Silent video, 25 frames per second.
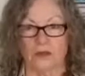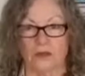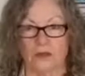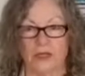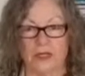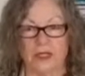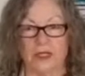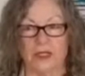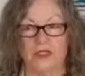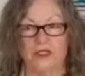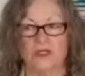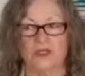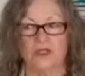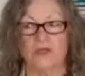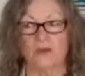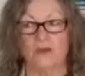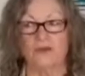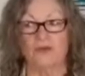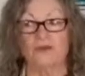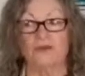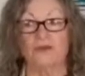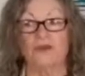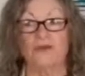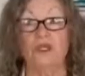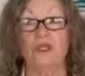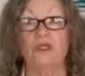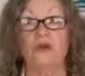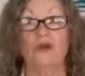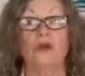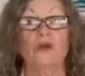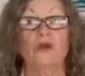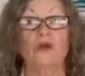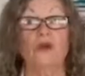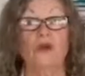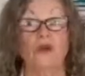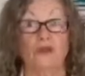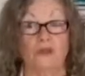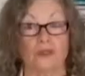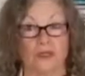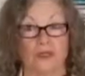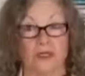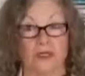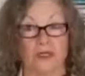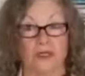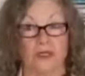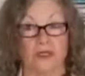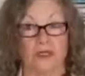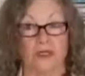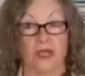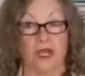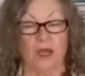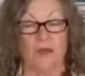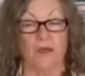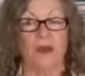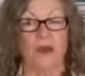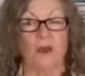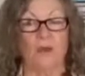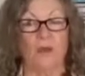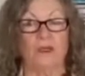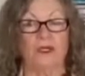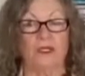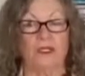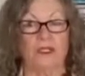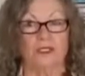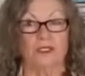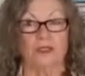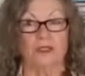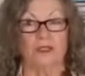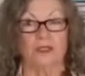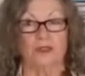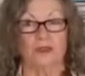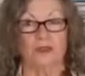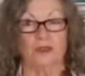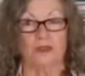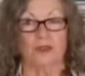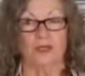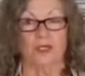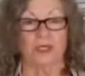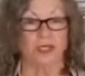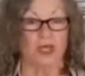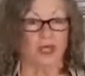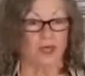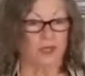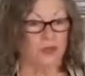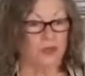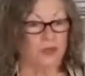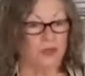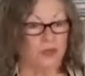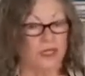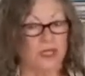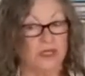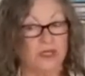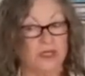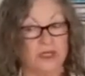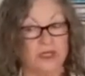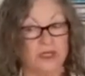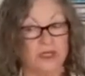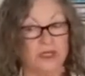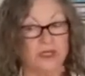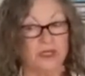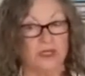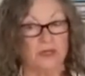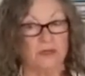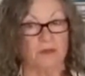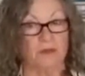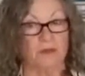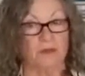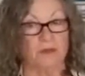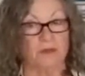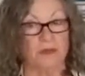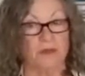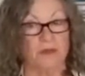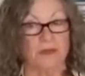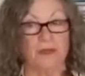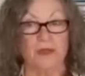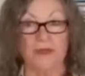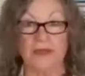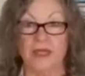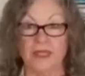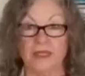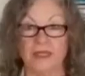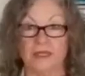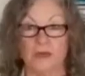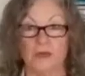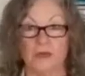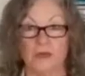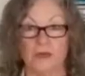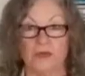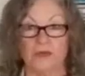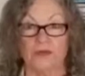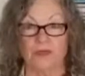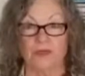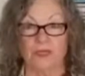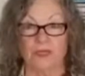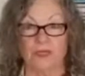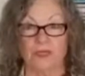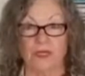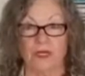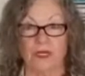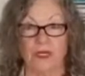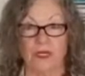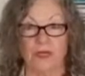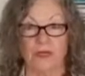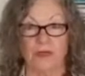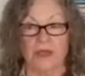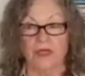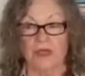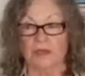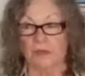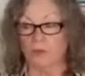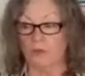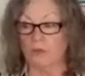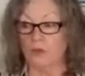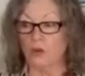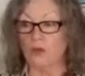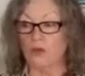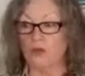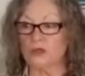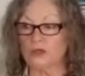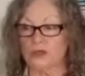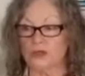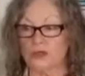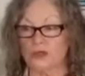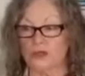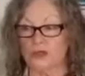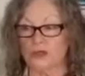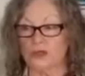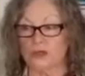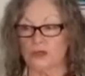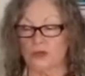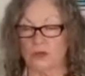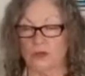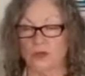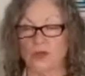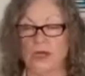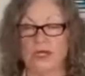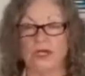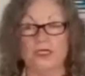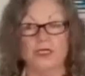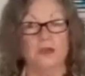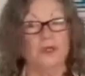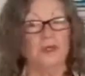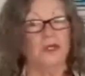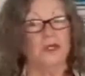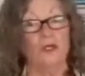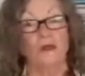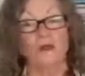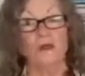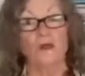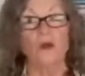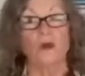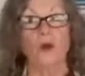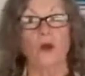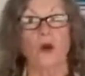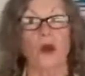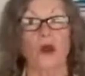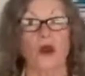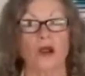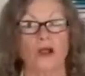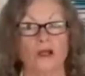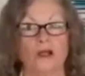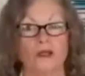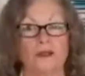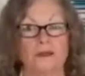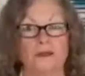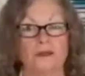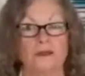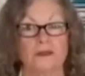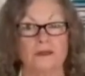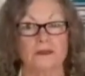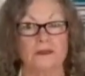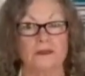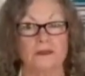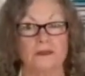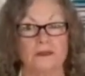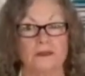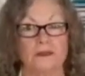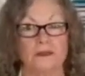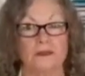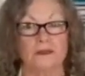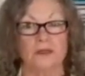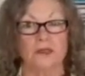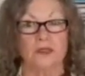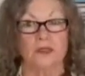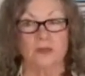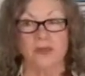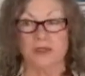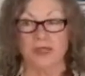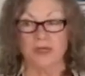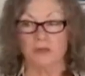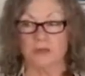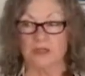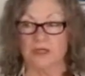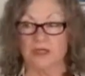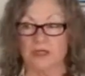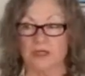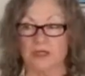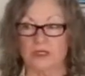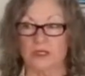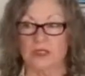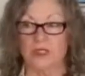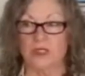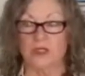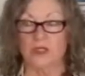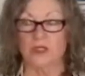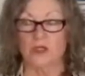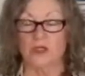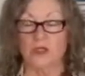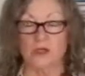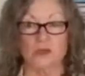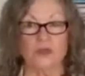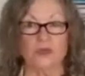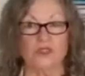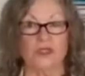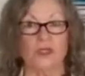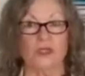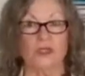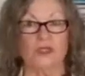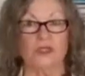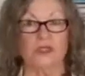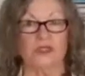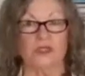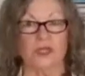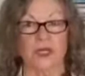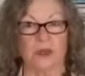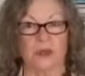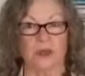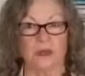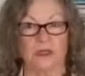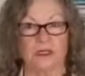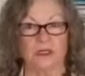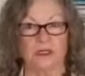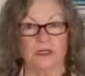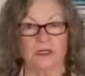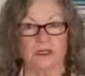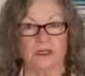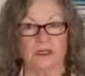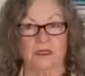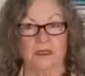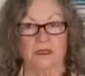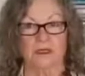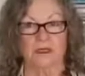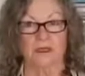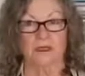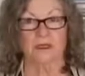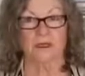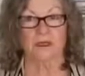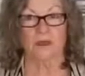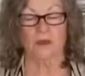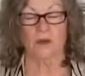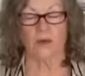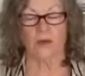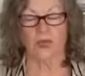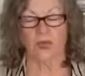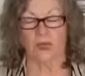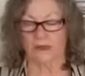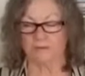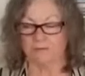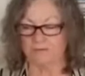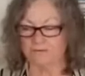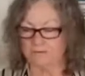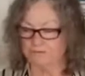because you will feel good about what it is you're doing. Using the system that's proven, that emboldens you to be who you are, to be able to use those steps. Okay.